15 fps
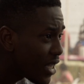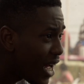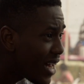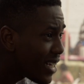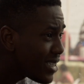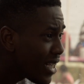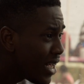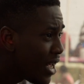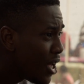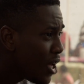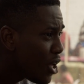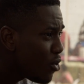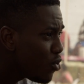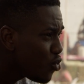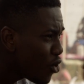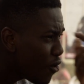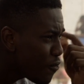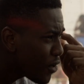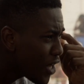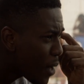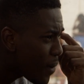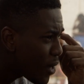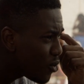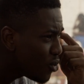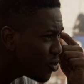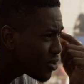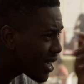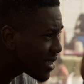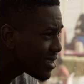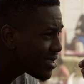And you don't forget about
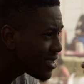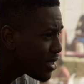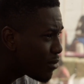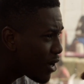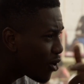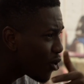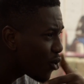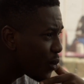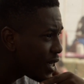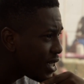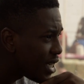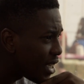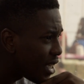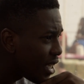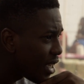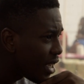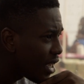those anti-stigma law with day.